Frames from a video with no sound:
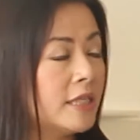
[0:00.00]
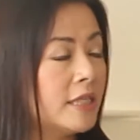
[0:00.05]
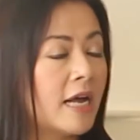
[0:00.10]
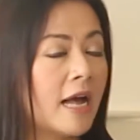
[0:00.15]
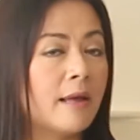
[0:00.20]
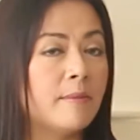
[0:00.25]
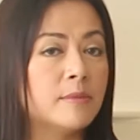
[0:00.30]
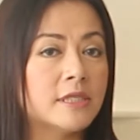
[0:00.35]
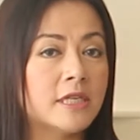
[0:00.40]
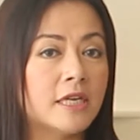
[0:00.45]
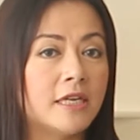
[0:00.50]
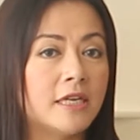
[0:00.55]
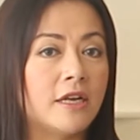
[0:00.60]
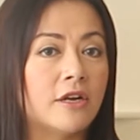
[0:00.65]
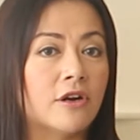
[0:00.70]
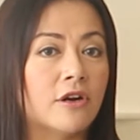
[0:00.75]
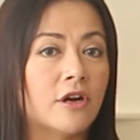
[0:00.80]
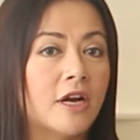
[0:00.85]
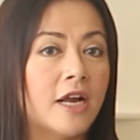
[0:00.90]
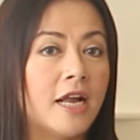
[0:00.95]
times a
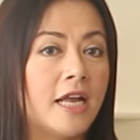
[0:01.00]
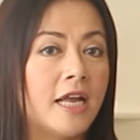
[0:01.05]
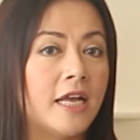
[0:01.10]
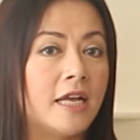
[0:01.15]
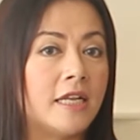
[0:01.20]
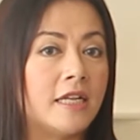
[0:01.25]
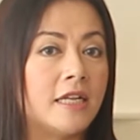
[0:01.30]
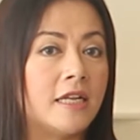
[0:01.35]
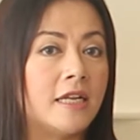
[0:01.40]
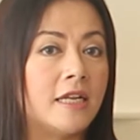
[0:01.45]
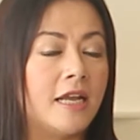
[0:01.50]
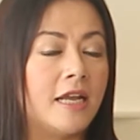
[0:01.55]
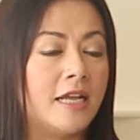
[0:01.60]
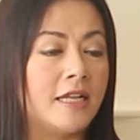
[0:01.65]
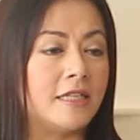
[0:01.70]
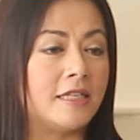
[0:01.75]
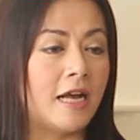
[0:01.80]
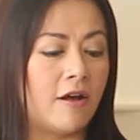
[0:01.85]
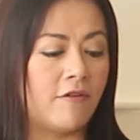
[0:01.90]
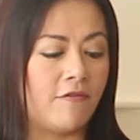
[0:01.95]
year
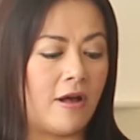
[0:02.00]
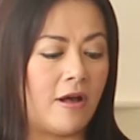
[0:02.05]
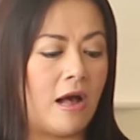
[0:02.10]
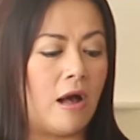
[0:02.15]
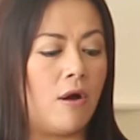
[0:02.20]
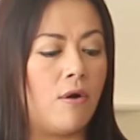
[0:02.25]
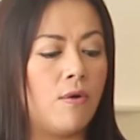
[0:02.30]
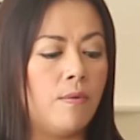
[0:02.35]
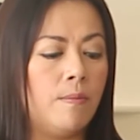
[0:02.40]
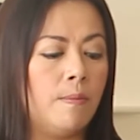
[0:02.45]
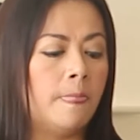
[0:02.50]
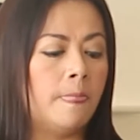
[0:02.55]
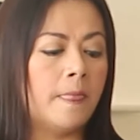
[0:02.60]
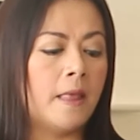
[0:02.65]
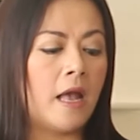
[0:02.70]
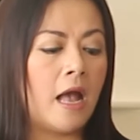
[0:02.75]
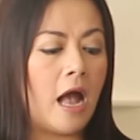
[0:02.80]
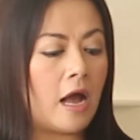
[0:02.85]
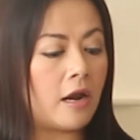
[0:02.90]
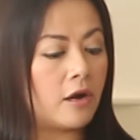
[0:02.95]
in Davao,
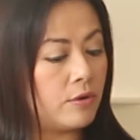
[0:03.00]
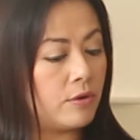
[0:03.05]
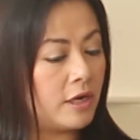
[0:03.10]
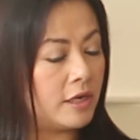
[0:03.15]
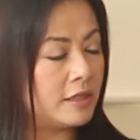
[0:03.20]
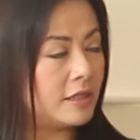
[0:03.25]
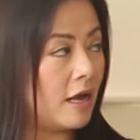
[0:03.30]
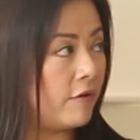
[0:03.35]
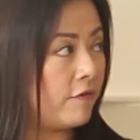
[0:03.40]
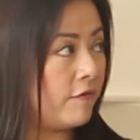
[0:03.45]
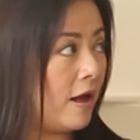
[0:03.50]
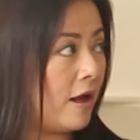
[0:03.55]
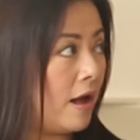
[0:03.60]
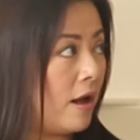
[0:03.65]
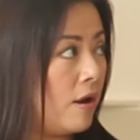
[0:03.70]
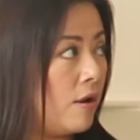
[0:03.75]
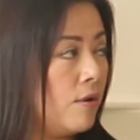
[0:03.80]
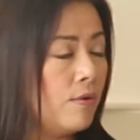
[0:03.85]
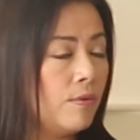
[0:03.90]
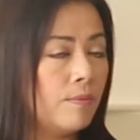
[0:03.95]
Araw ng
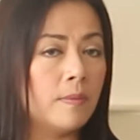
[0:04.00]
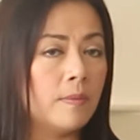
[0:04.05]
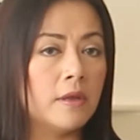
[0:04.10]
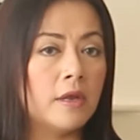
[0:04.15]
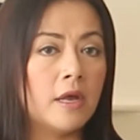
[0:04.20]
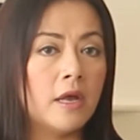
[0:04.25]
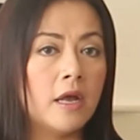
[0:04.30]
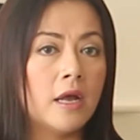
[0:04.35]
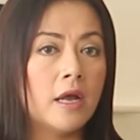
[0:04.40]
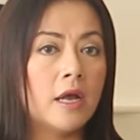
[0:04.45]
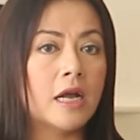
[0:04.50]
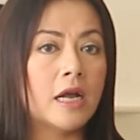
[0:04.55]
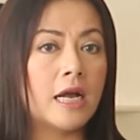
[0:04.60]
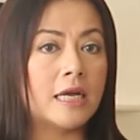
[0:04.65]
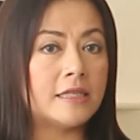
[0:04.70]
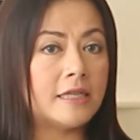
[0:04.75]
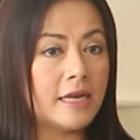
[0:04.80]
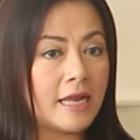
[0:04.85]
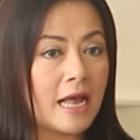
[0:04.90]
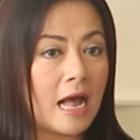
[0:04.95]
Davao,
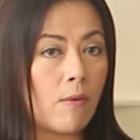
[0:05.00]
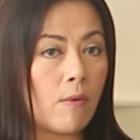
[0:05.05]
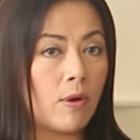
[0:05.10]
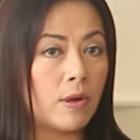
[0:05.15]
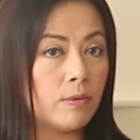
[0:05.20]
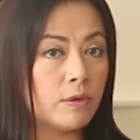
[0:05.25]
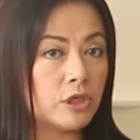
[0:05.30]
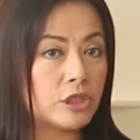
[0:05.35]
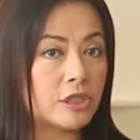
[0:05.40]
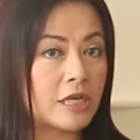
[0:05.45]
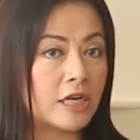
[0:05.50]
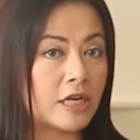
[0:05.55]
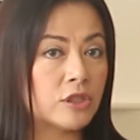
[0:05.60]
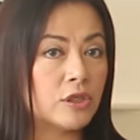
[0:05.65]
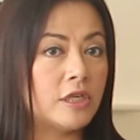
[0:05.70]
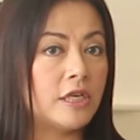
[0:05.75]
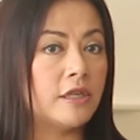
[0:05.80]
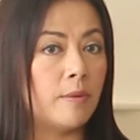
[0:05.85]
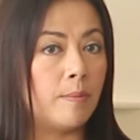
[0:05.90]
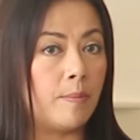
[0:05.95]
Kadayawan, which is
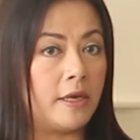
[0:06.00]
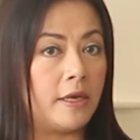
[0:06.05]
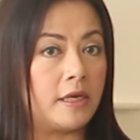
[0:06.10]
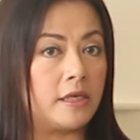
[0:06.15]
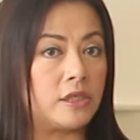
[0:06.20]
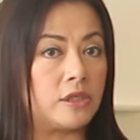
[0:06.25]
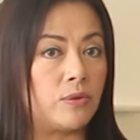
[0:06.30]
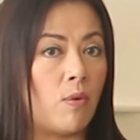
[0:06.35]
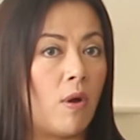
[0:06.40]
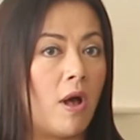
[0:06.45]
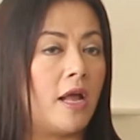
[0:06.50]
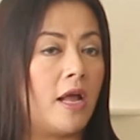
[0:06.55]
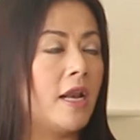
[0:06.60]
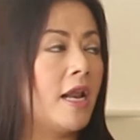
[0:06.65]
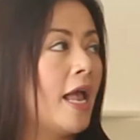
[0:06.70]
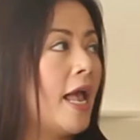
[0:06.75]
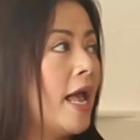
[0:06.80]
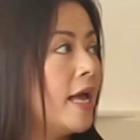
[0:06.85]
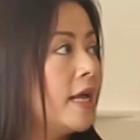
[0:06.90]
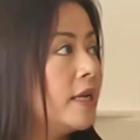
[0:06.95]
actually the biggest one,
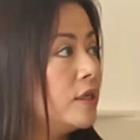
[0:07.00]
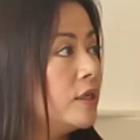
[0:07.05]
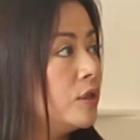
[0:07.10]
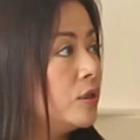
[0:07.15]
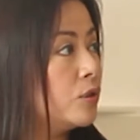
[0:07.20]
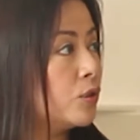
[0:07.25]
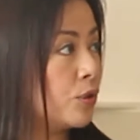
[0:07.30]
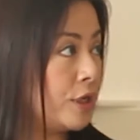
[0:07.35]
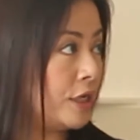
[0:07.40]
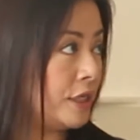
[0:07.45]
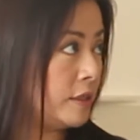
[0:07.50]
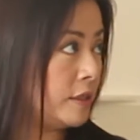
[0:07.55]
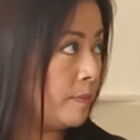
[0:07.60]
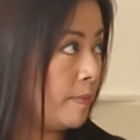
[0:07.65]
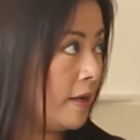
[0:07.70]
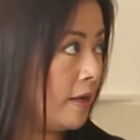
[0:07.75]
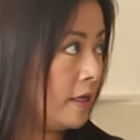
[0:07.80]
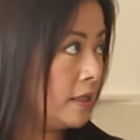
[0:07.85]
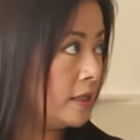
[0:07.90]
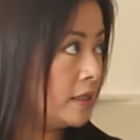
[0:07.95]
and
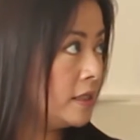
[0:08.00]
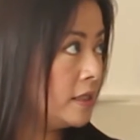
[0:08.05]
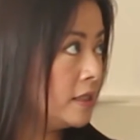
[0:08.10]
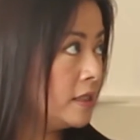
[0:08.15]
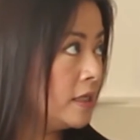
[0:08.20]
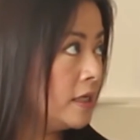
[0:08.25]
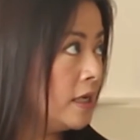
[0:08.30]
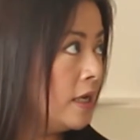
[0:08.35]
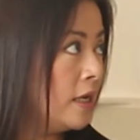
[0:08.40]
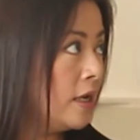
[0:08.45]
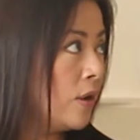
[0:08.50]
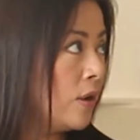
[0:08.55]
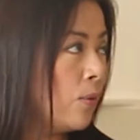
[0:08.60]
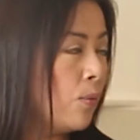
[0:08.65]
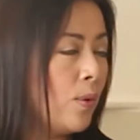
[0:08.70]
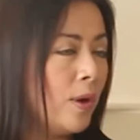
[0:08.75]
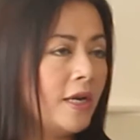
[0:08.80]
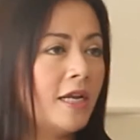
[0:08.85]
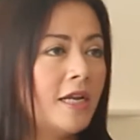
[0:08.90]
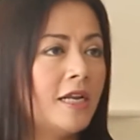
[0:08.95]
Christmas.
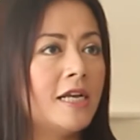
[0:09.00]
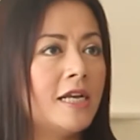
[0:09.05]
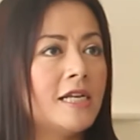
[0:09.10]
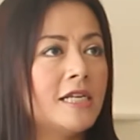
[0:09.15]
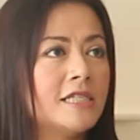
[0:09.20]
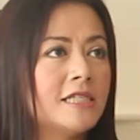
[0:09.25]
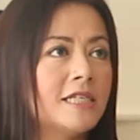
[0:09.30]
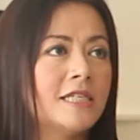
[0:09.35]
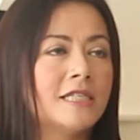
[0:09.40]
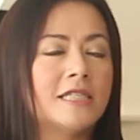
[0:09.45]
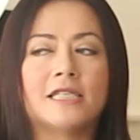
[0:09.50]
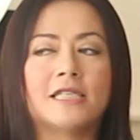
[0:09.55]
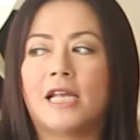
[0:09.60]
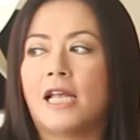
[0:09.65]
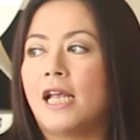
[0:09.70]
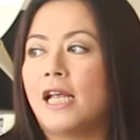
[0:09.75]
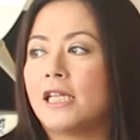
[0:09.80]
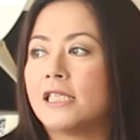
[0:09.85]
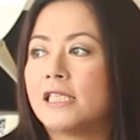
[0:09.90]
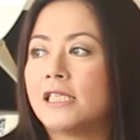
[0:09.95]
What it is, it's
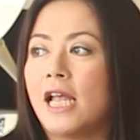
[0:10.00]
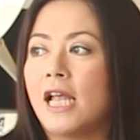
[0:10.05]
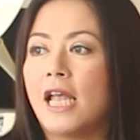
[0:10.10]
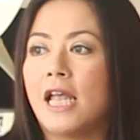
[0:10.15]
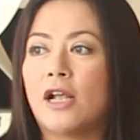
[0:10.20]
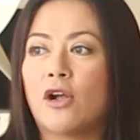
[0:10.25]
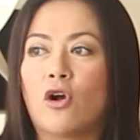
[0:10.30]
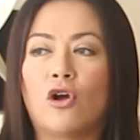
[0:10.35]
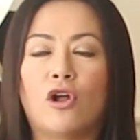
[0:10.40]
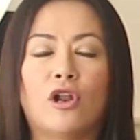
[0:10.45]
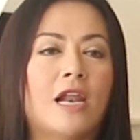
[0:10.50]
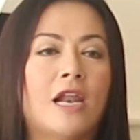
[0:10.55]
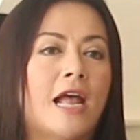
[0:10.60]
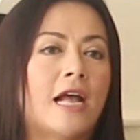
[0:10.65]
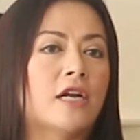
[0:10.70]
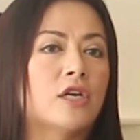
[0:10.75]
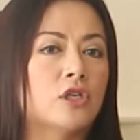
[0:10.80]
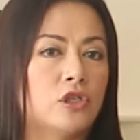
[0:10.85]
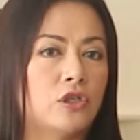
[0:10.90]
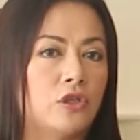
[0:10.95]
a
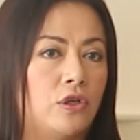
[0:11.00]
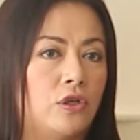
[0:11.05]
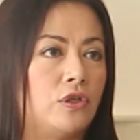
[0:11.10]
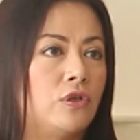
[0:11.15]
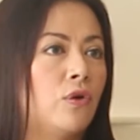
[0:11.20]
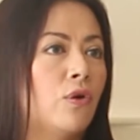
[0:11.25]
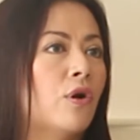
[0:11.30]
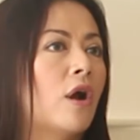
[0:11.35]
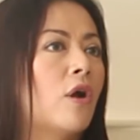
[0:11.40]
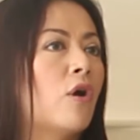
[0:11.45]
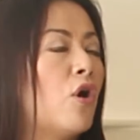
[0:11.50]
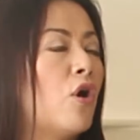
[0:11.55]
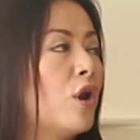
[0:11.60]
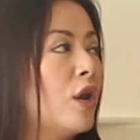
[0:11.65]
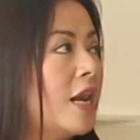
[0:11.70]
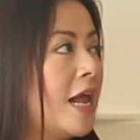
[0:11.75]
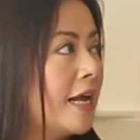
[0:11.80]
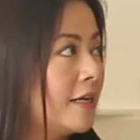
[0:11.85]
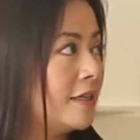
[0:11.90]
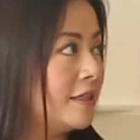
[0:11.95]
collection or a
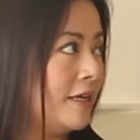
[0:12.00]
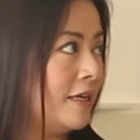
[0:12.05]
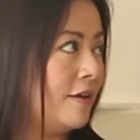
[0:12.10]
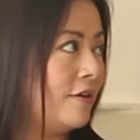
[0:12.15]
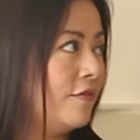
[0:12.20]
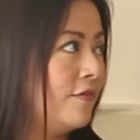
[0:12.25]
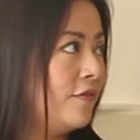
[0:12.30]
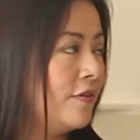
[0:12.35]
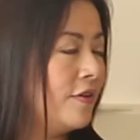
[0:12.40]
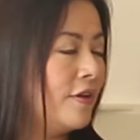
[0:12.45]
collective